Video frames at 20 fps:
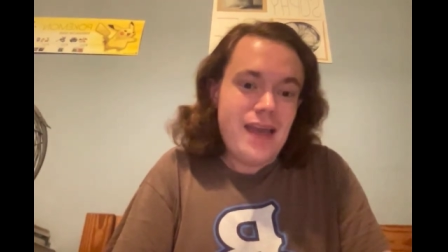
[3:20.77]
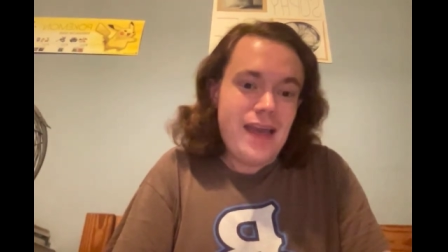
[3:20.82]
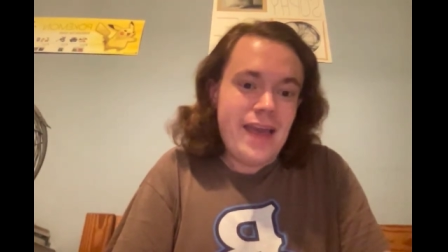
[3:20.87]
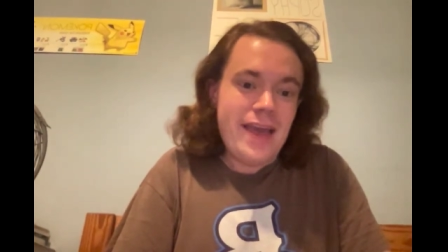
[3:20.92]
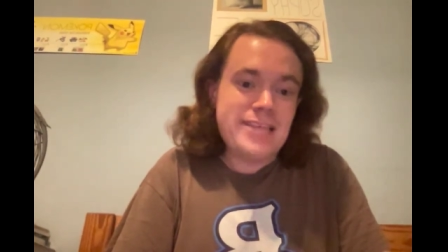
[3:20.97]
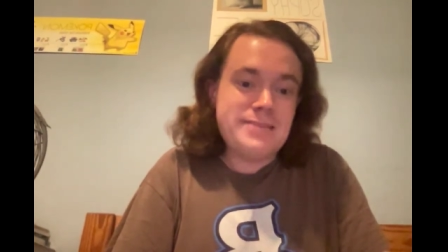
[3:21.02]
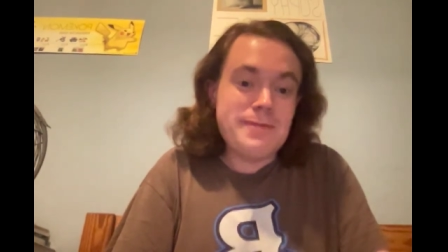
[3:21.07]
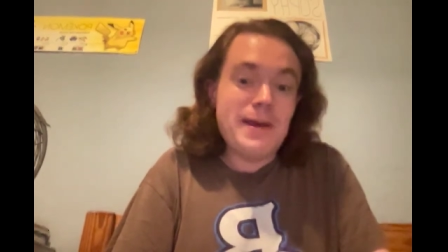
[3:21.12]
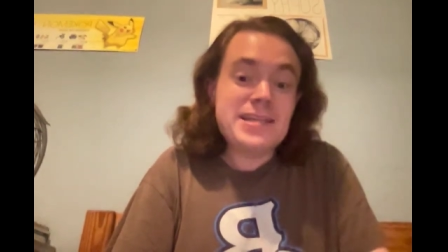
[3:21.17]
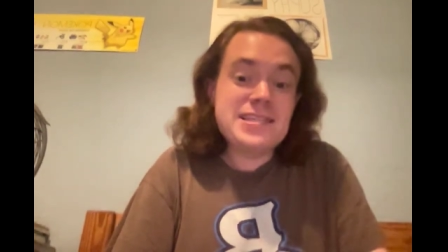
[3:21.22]

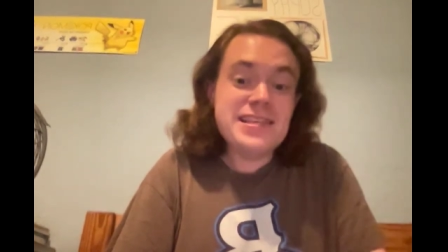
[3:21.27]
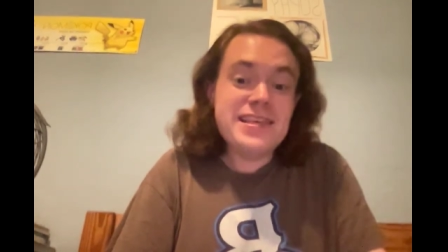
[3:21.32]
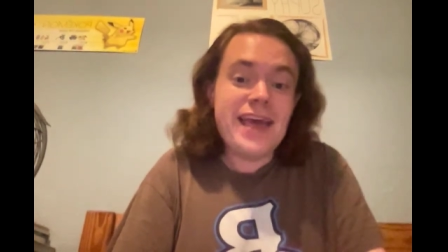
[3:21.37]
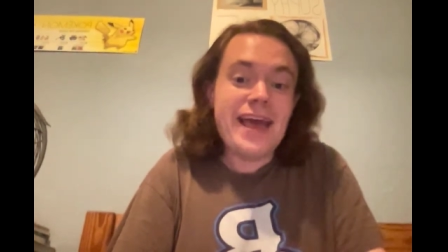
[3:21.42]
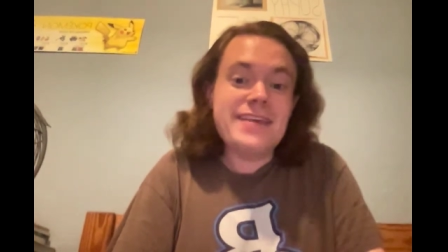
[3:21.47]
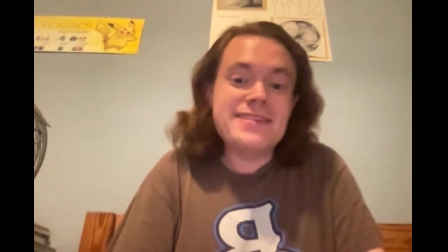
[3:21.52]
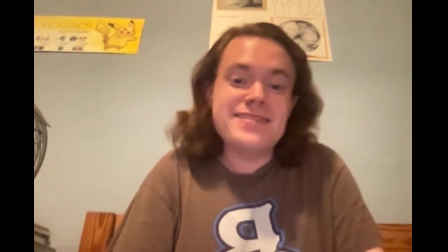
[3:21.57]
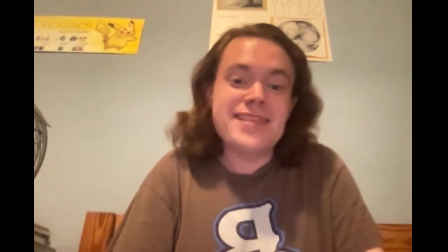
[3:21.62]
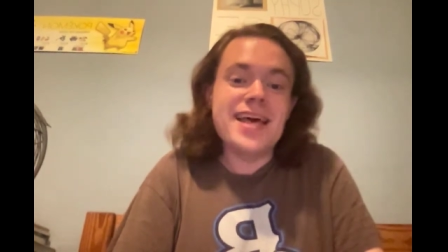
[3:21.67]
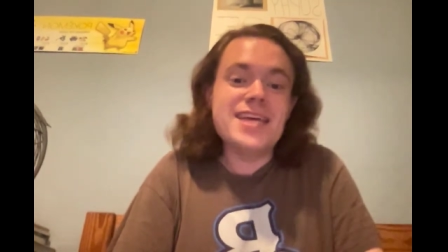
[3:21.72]
Especially
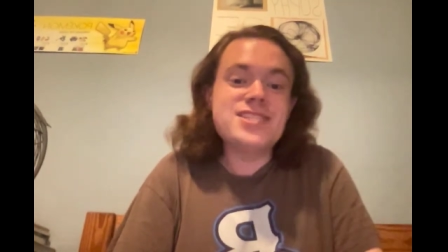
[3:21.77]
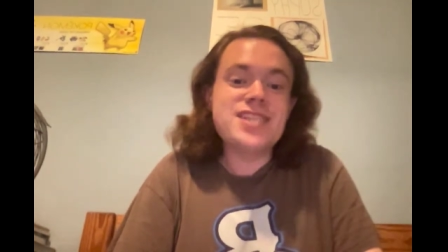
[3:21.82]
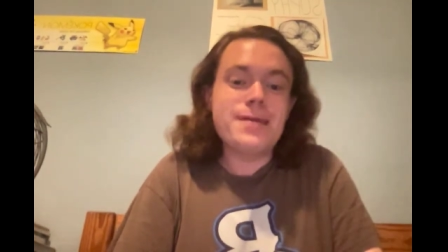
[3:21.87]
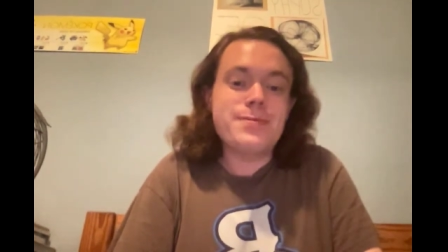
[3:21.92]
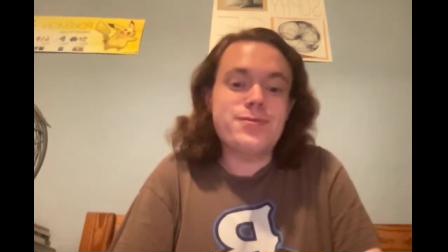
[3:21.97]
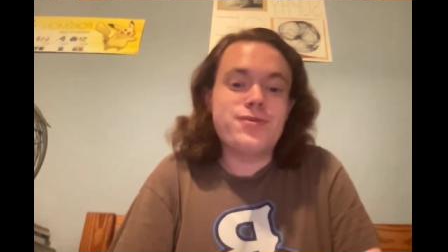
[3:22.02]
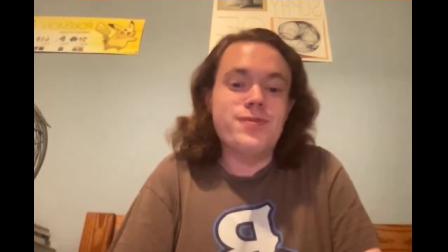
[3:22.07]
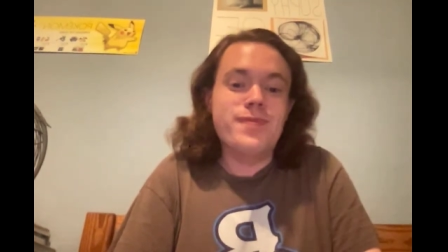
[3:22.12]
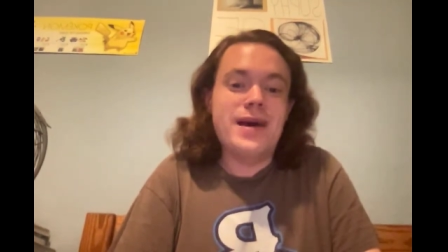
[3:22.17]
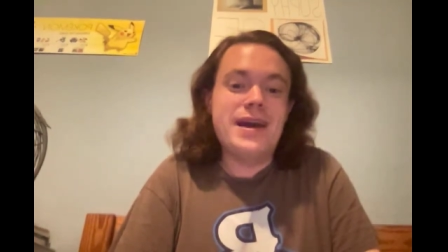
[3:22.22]
as last
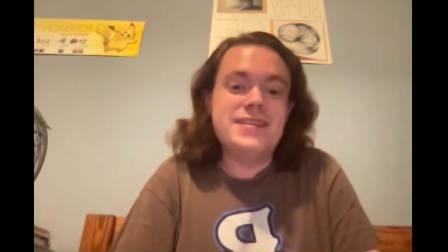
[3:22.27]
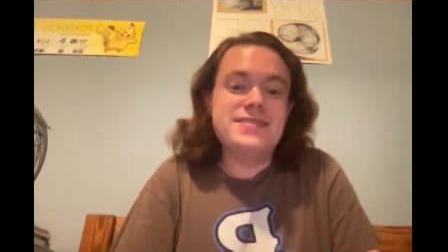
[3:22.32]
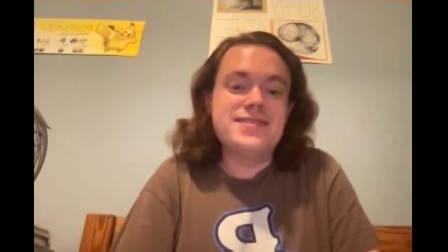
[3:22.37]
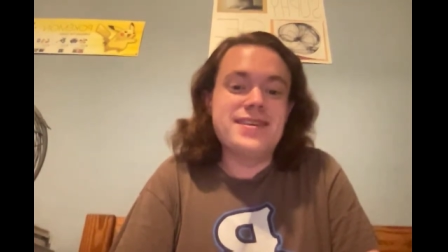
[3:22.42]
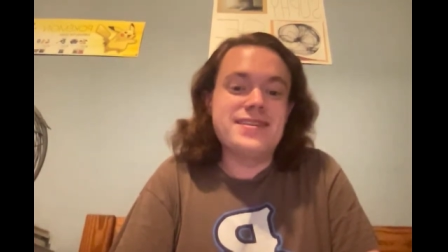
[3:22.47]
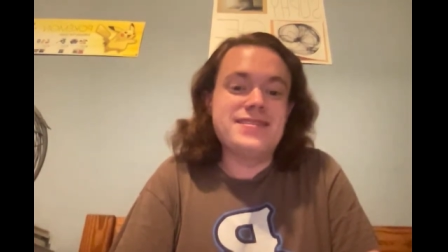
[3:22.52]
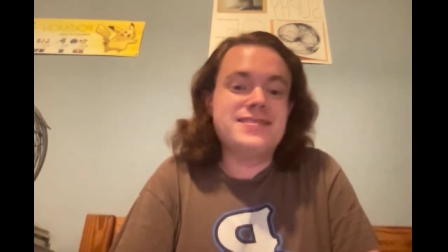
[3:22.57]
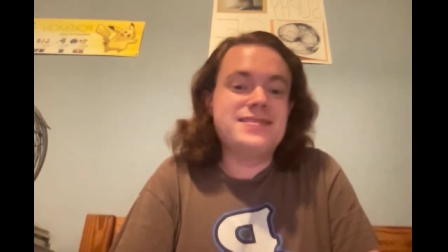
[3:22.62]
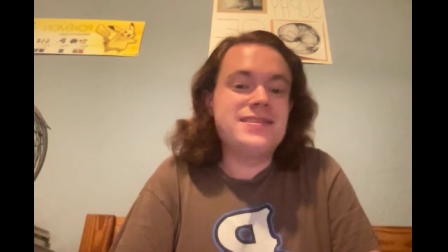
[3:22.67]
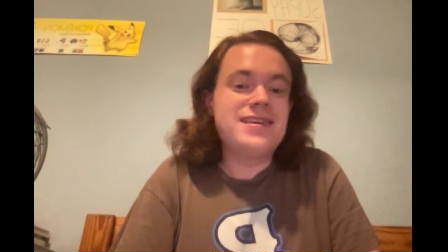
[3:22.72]
chapter reminds
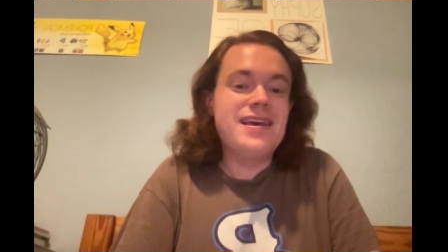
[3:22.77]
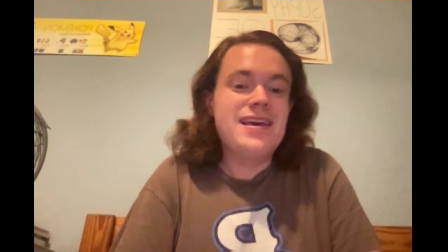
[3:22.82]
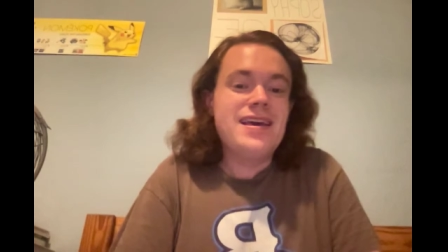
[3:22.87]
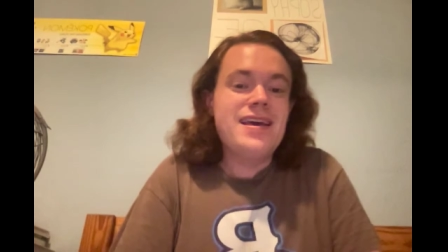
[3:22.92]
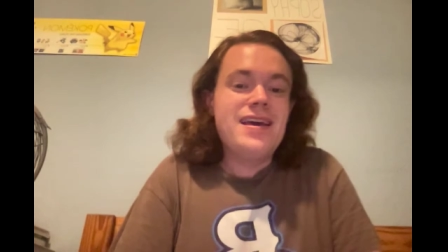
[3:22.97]
us,